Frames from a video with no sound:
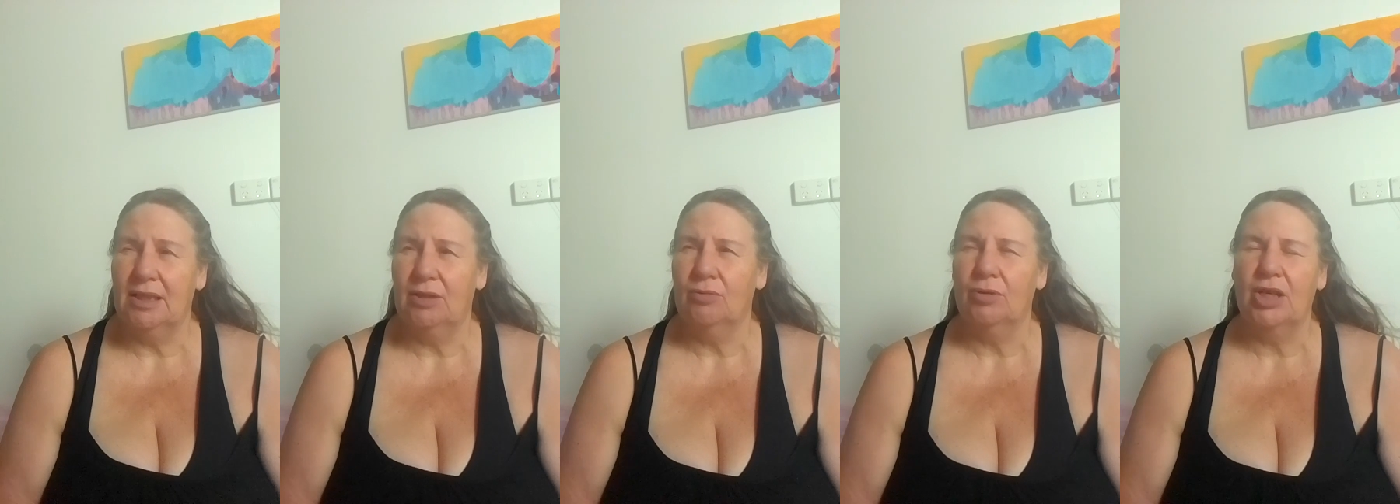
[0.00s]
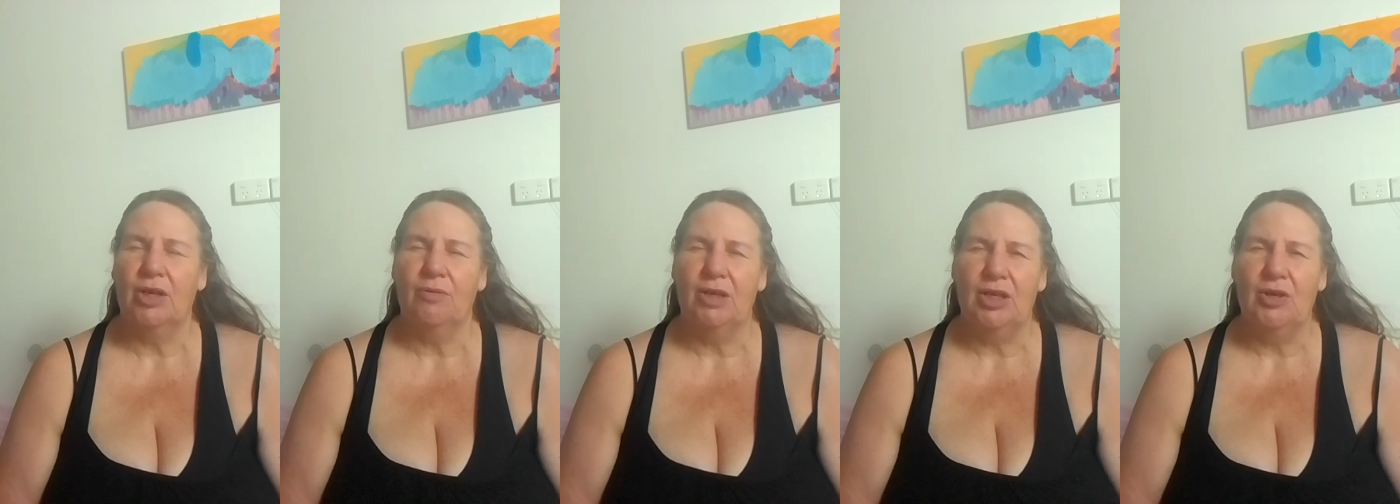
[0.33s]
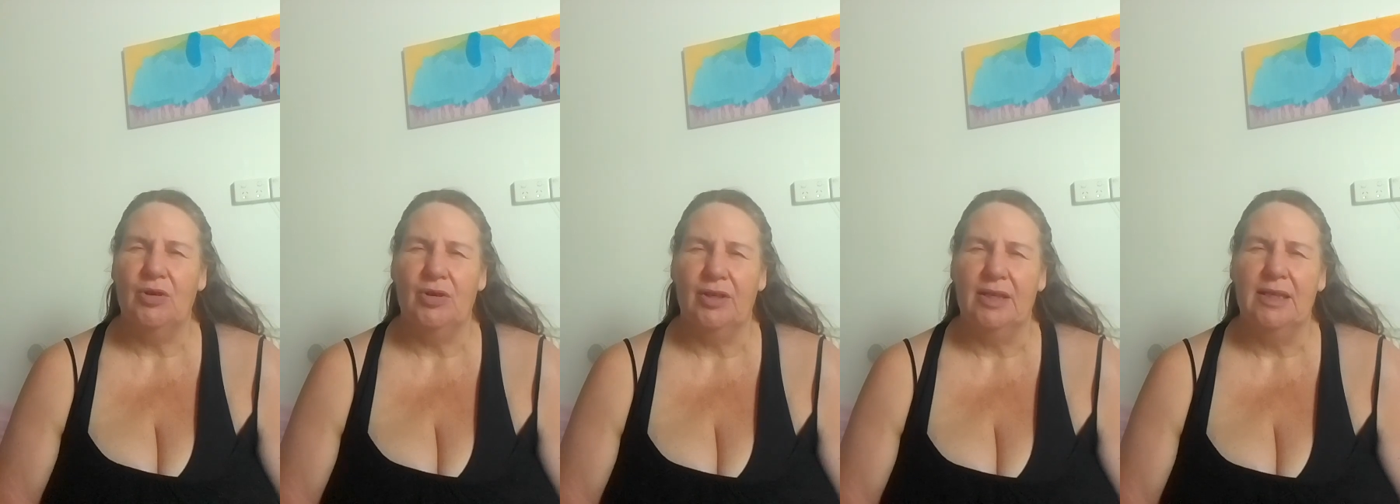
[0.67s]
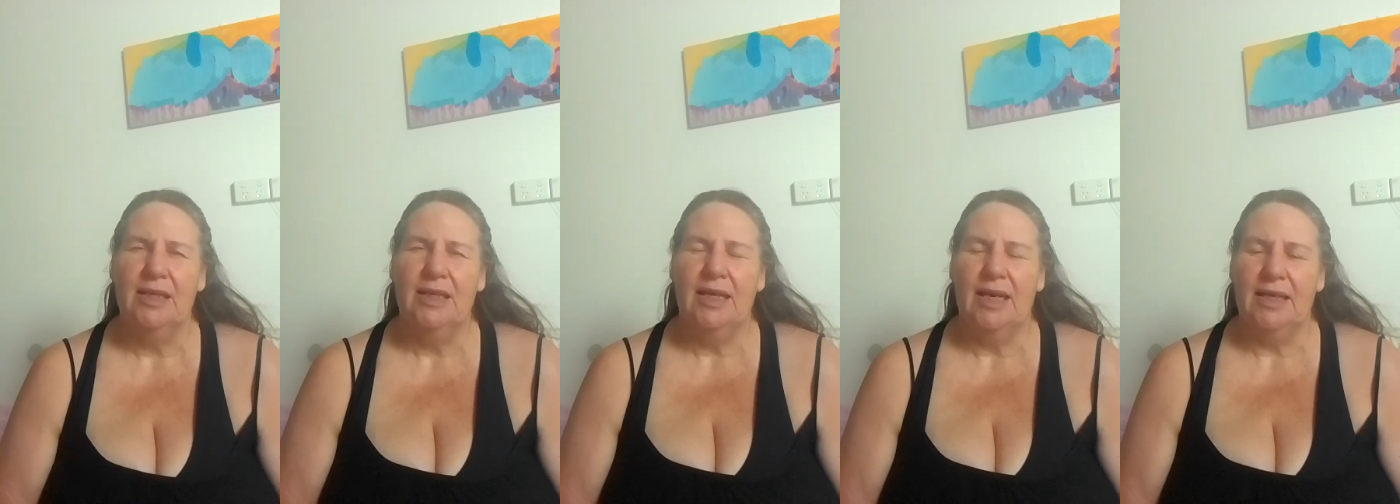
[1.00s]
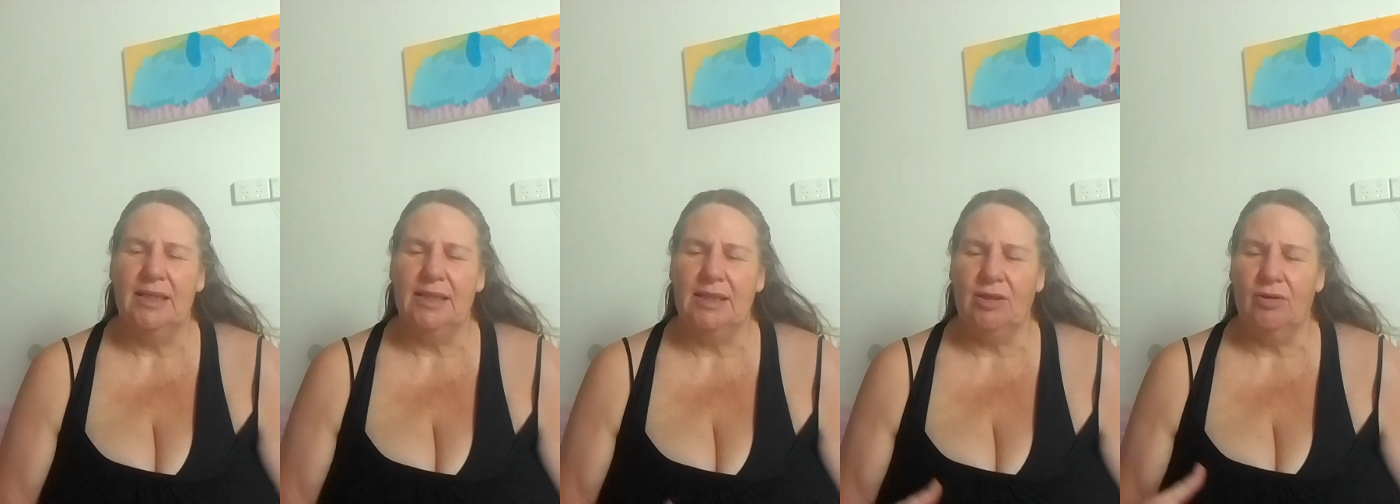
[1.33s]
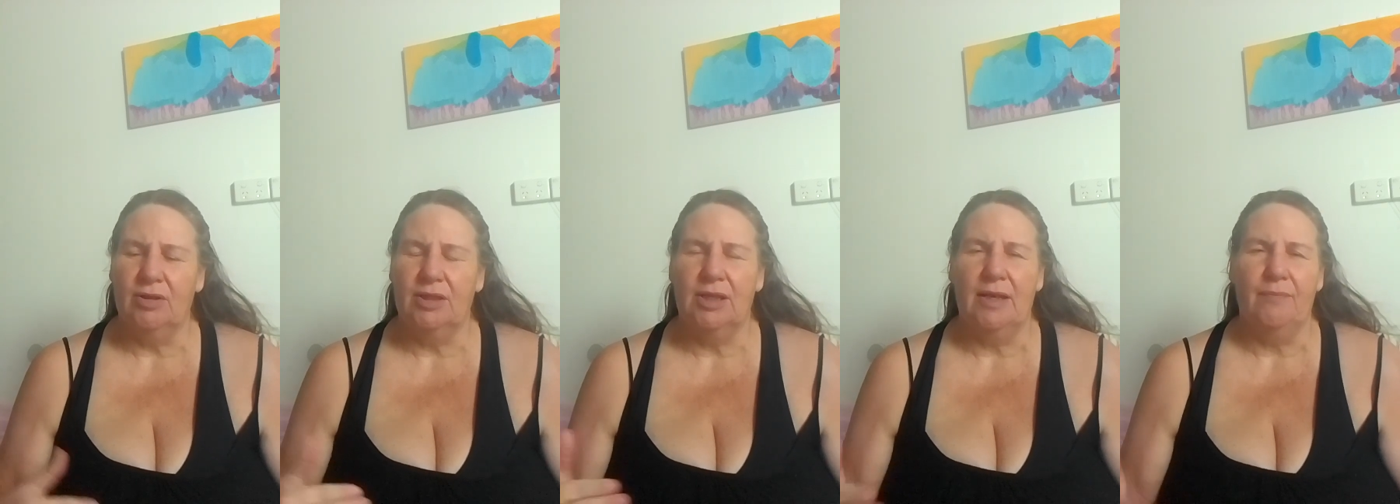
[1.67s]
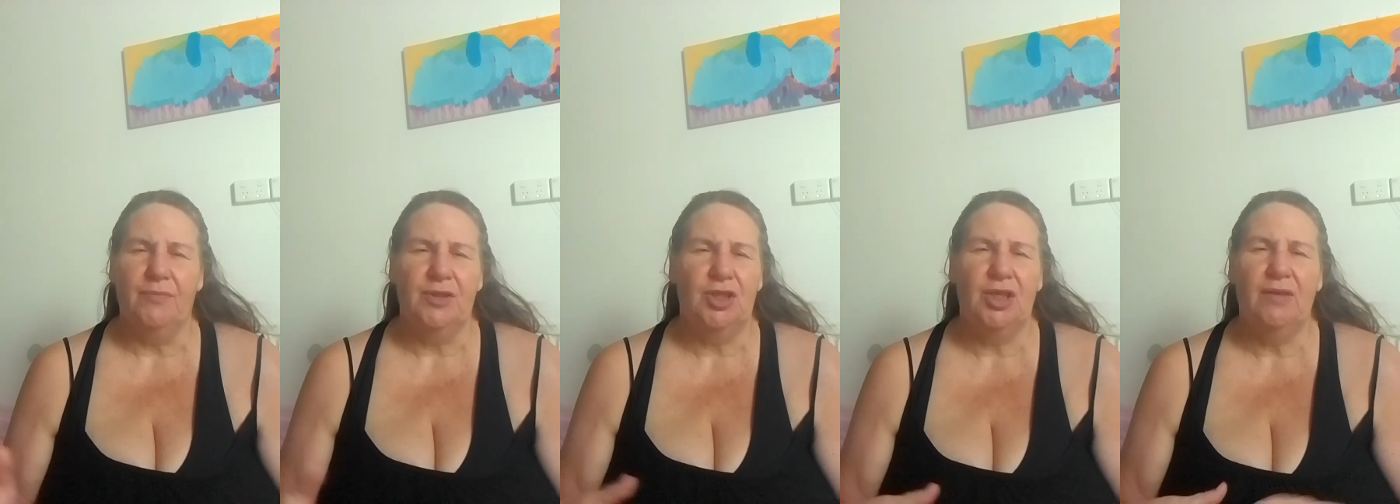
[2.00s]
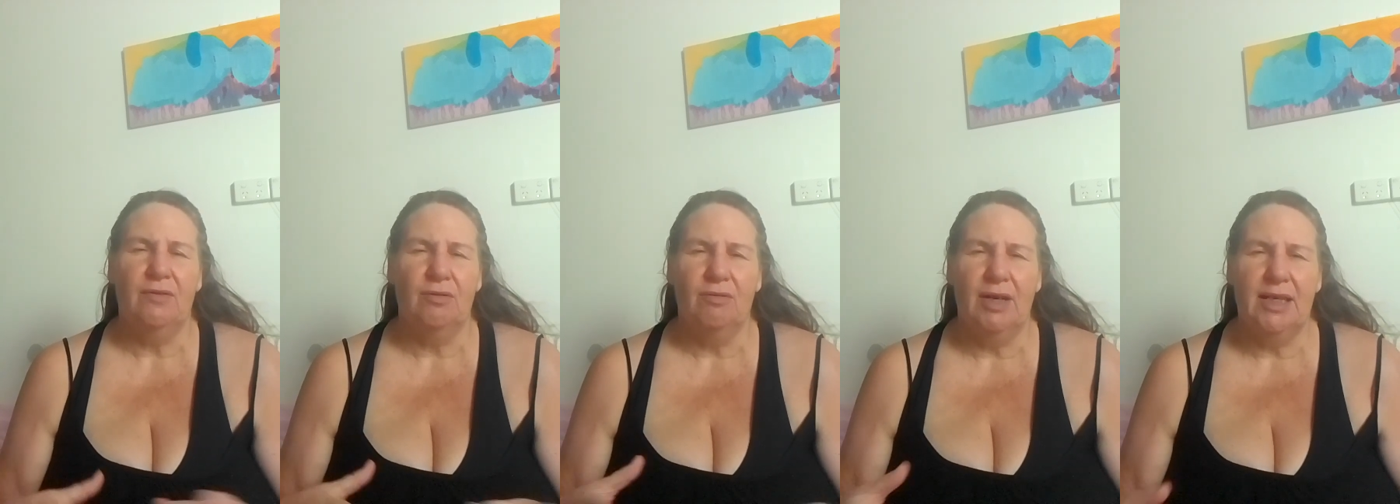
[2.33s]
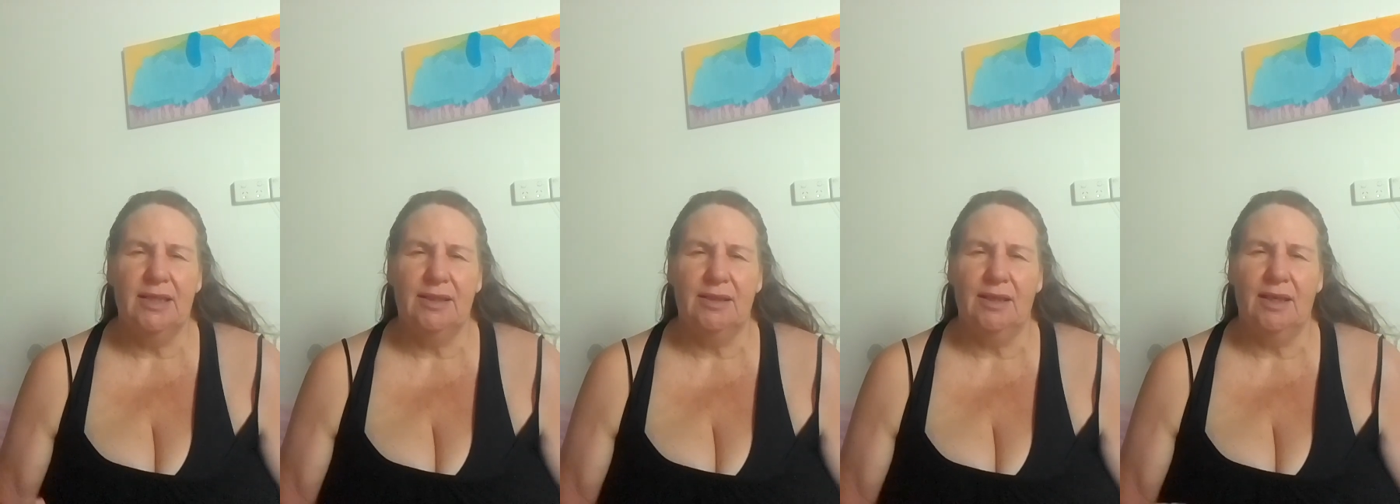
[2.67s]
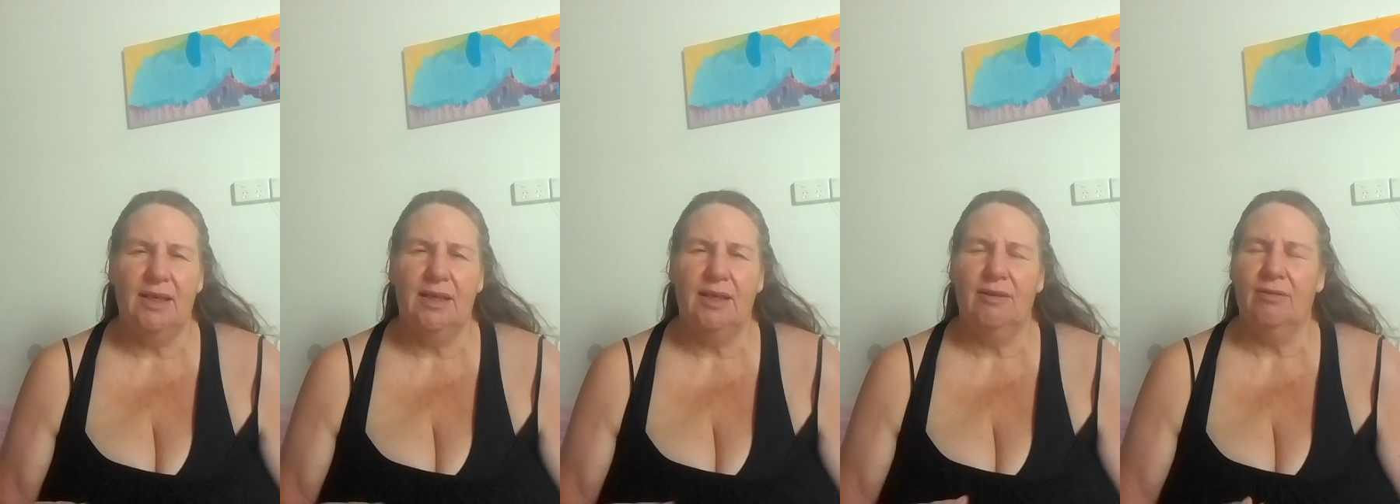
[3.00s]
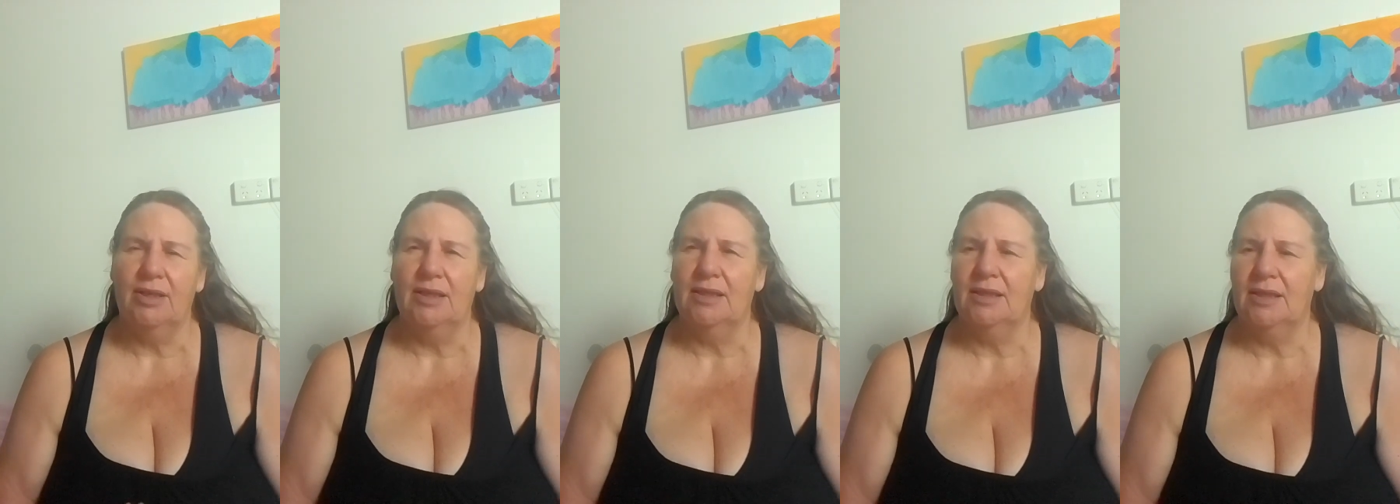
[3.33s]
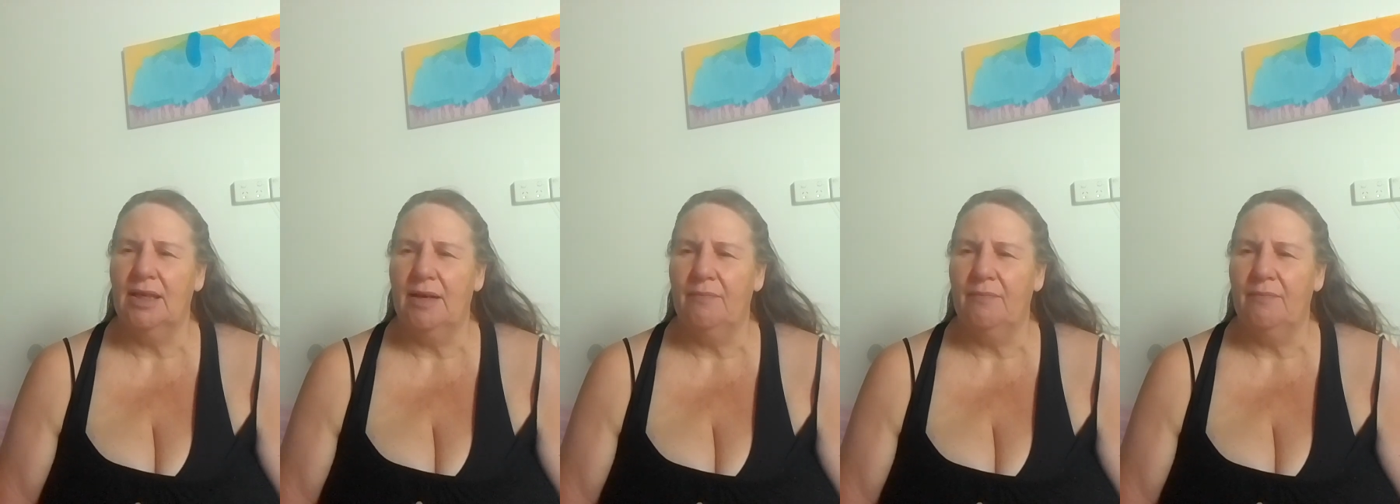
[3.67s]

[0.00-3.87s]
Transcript: is still going on, and it's got Sheba Rays there and